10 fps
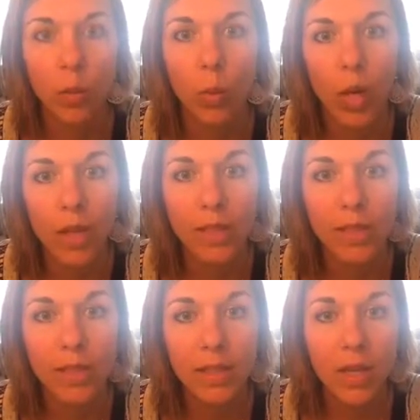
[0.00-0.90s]
what
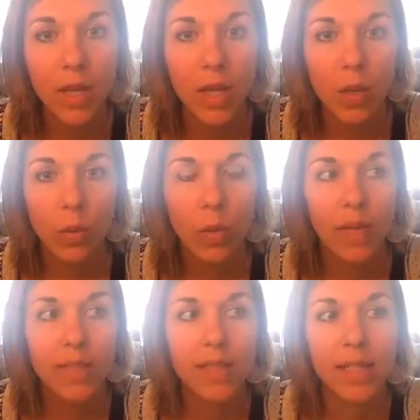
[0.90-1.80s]

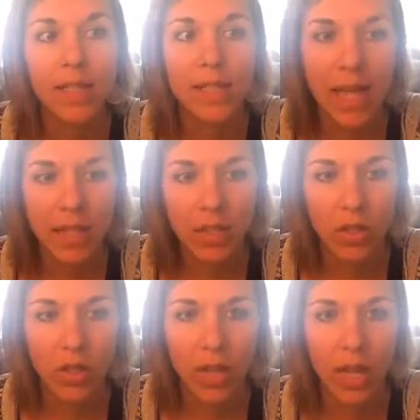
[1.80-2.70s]
does success
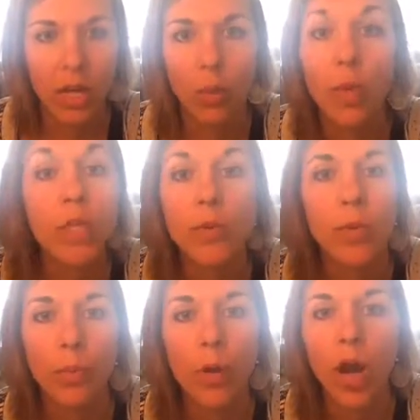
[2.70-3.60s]
look like, or what does
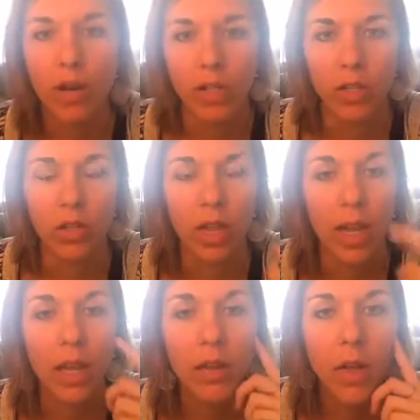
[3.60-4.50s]
progress look
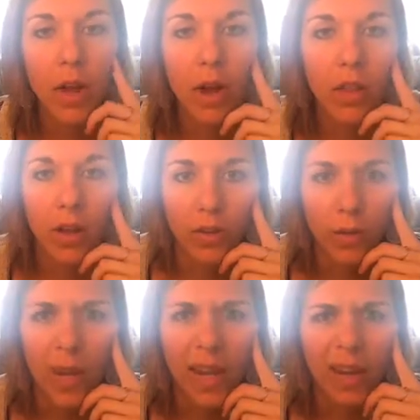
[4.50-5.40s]
like along the way?